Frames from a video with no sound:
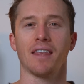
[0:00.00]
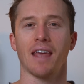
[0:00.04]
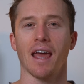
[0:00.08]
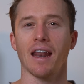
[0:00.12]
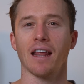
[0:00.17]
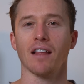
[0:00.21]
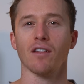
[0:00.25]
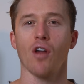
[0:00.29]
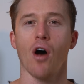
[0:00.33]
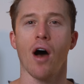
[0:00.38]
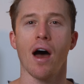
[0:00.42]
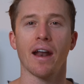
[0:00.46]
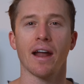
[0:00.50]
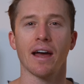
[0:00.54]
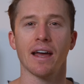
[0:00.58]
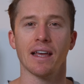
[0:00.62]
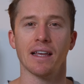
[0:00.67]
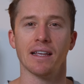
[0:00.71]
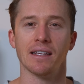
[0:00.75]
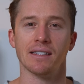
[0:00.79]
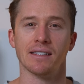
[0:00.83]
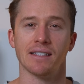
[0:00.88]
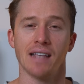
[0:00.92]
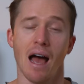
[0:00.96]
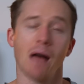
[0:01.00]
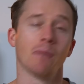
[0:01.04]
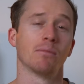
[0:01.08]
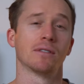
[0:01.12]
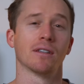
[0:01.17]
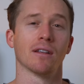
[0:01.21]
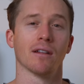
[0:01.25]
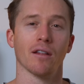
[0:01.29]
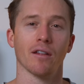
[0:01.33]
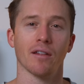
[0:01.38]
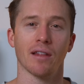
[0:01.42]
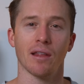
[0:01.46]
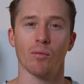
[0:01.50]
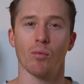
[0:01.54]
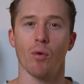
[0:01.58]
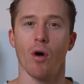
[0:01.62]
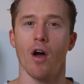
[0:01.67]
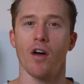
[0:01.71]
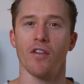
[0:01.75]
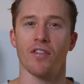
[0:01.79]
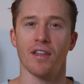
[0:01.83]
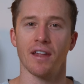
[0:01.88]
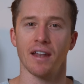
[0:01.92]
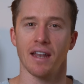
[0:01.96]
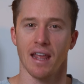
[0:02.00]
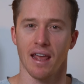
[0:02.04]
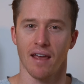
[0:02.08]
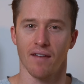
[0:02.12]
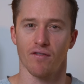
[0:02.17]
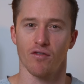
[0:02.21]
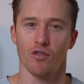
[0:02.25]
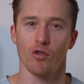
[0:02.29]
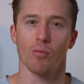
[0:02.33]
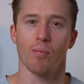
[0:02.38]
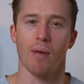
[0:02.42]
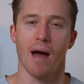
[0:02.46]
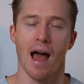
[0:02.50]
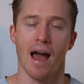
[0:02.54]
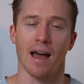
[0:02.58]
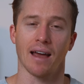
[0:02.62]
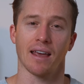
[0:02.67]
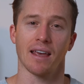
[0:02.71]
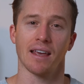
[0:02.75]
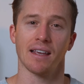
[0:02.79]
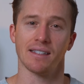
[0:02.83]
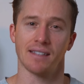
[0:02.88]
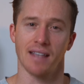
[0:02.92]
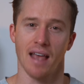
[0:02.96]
Getting lighter is absolutely worth it if your pack is